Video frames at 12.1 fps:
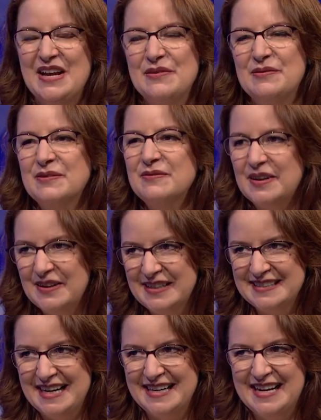We're very
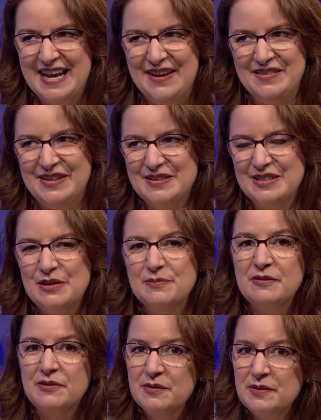excited to have you. So
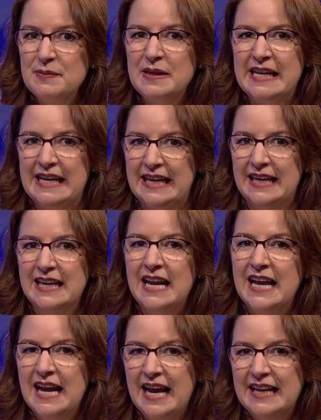before we begin,
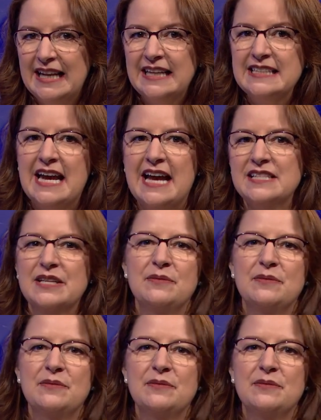I'd like to ask